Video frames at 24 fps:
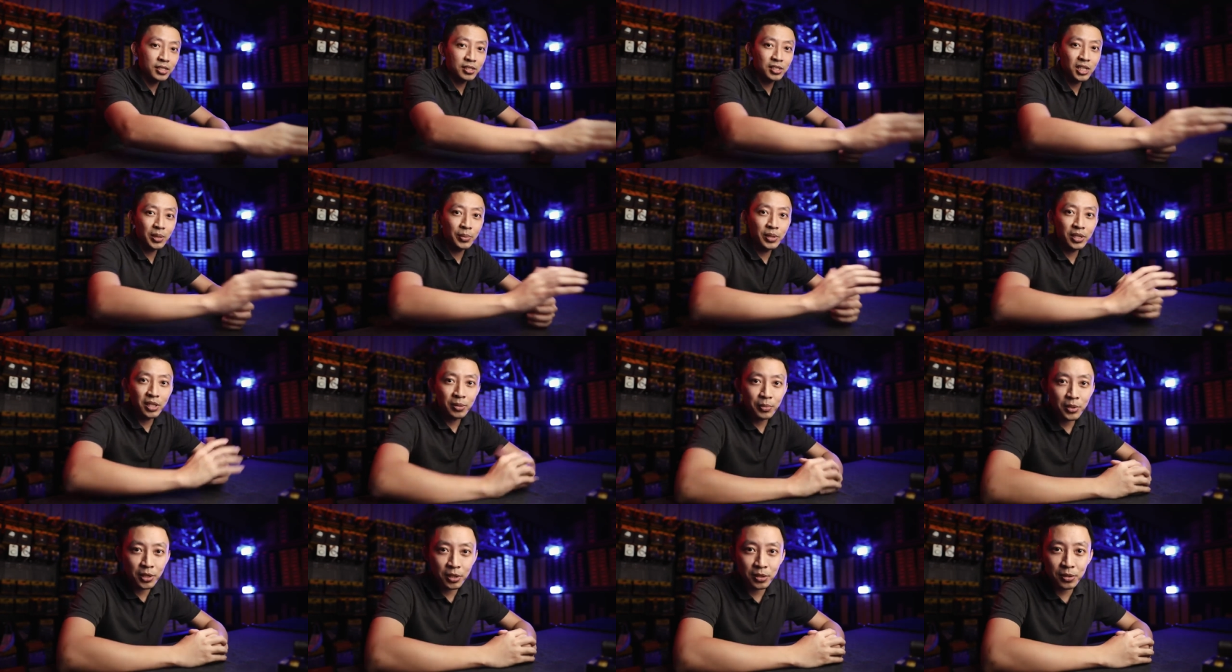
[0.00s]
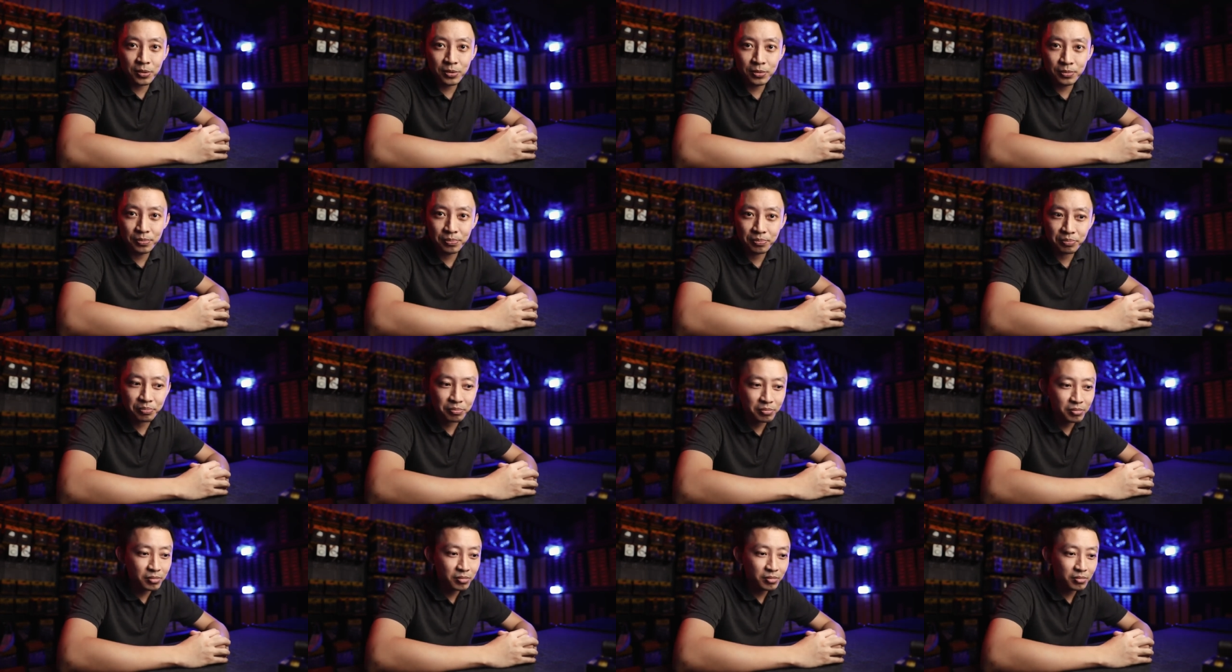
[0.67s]
just comment down below.
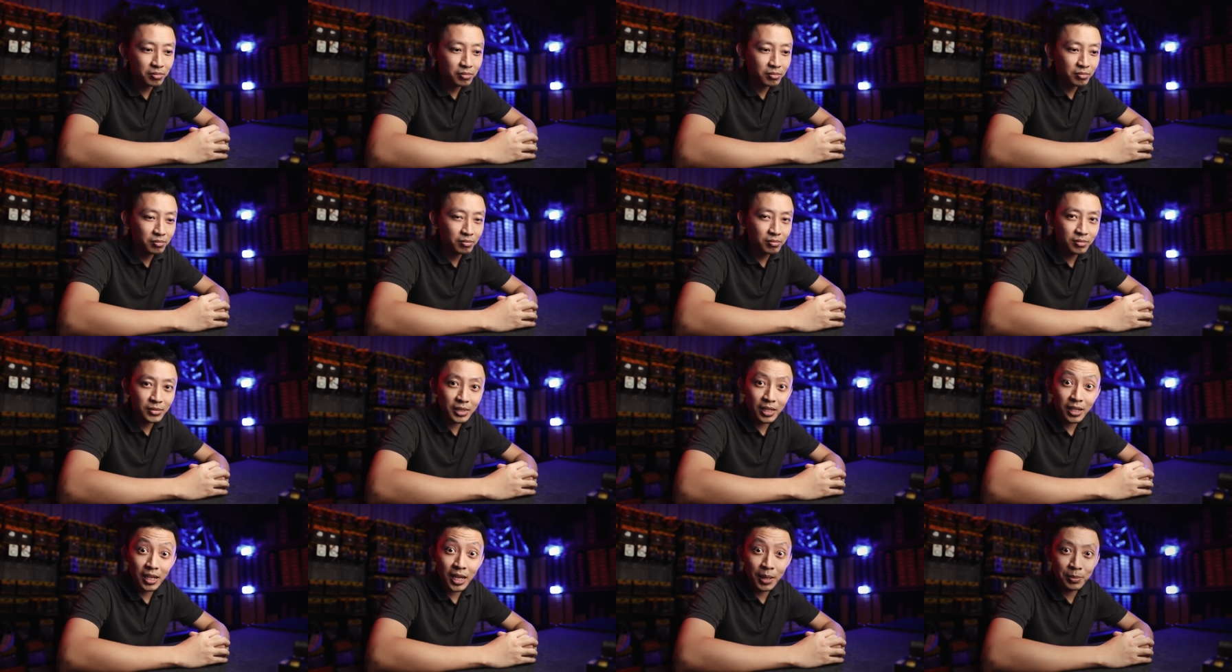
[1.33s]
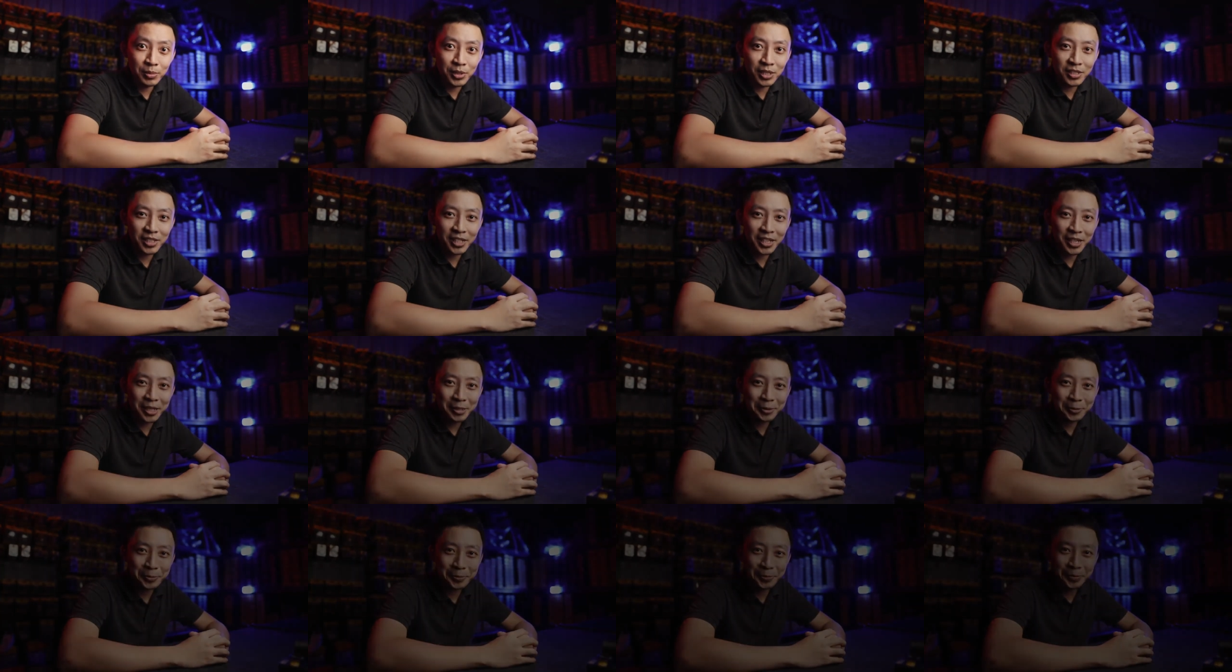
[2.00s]
MJ
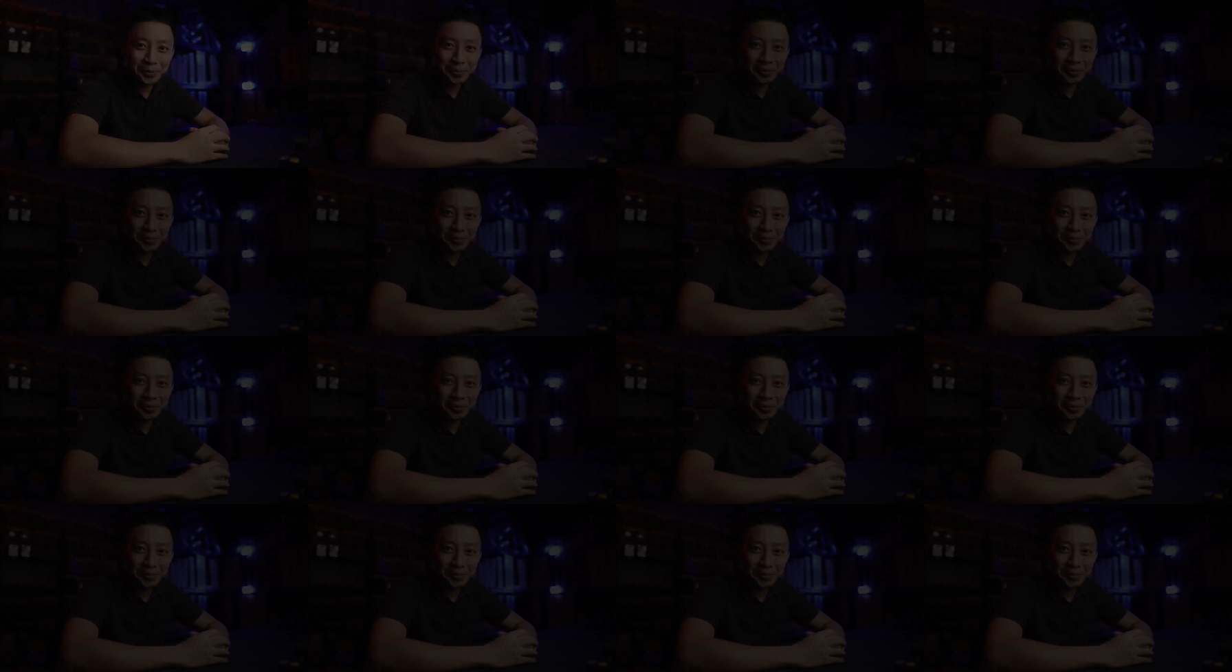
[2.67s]
signing out.